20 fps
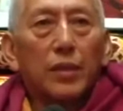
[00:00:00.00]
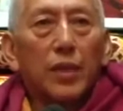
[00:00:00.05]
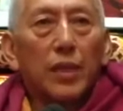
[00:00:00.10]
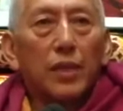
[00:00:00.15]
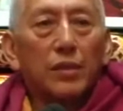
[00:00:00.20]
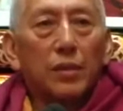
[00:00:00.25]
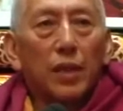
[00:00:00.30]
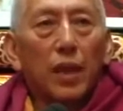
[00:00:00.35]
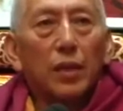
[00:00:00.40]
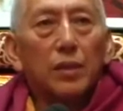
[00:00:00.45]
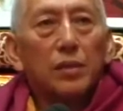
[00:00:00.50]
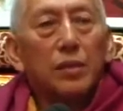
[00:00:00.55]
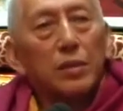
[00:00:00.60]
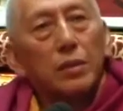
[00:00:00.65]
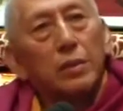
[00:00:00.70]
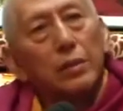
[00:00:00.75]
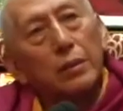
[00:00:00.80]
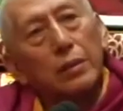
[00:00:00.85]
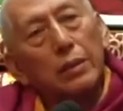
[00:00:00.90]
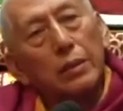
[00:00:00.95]
tells us,
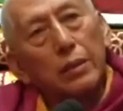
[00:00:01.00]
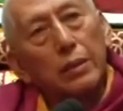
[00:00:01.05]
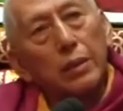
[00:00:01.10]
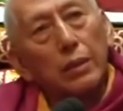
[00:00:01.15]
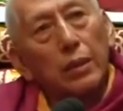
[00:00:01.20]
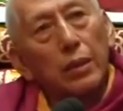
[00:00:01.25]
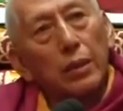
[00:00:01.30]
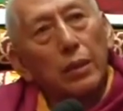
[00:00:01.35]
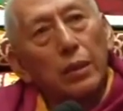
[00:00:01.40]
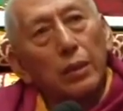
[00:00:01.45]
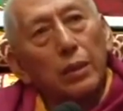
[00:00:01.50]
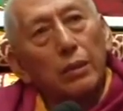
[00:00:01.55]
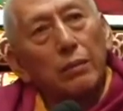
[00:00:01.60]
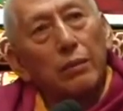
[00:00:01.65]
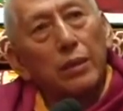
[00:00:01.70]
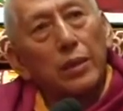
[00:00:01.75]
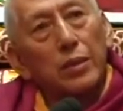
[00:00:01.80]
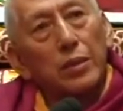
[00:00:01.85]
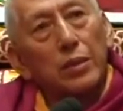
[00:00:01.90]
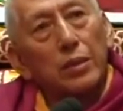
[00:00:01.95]

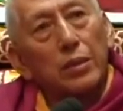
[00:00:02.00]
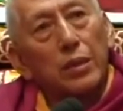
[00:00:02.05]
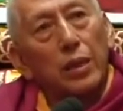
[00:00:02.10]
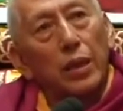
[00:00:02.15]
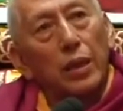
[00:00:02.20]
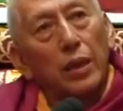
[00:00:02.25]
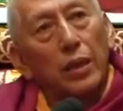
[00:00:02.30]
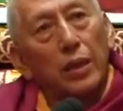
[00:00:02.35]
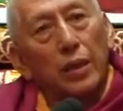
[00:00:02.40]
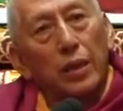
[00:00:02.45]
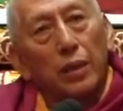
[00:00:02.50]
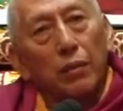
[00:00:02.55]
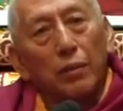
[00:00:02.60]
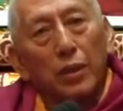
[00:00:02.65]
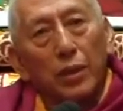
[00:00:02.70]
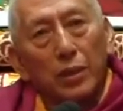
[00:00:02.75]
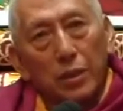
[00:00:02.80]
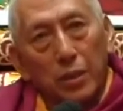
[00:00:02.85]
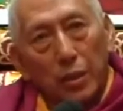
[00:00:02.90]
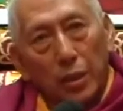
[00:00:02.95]
once he
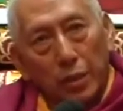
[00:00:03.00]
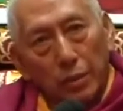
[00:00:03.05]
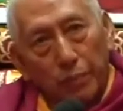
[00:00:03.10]
was